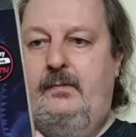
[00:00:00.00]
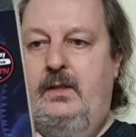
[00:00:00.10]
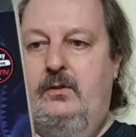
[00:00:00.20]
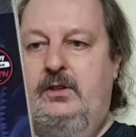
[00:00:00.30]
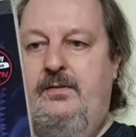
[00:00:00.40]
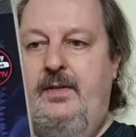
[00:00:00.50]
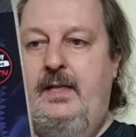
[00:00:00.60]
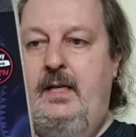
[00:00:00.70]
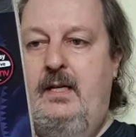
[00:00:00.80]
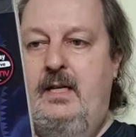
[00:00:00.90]
It's
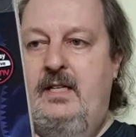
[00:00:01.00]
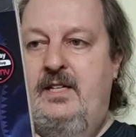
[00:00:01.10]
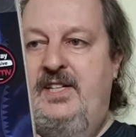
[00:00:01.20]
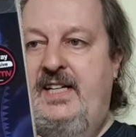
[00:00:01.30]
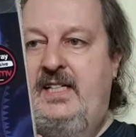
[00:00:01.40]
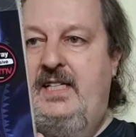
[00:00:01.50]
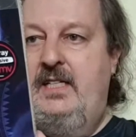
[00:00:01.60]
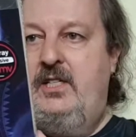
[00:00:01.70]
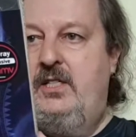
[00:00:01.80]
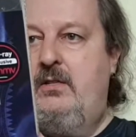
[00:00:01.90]
very 60s
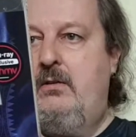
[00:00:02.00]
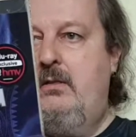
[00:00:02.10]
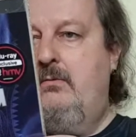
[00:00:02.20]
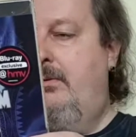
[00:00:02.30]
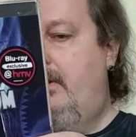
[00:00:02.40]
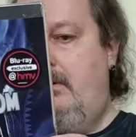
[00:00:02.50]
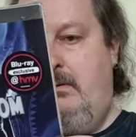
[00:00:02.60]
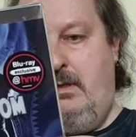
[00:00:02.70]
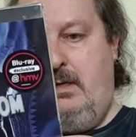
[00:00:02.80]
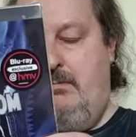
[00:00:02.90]
style though.
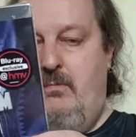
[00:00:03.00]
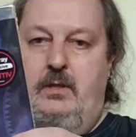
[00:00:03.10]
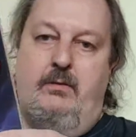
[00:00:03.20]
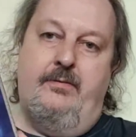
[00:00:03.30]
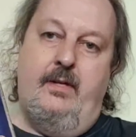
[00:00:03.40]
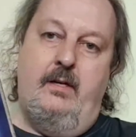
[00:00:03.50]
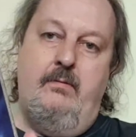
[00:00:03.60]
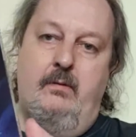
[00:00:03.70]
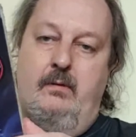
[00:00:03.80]
well, not though,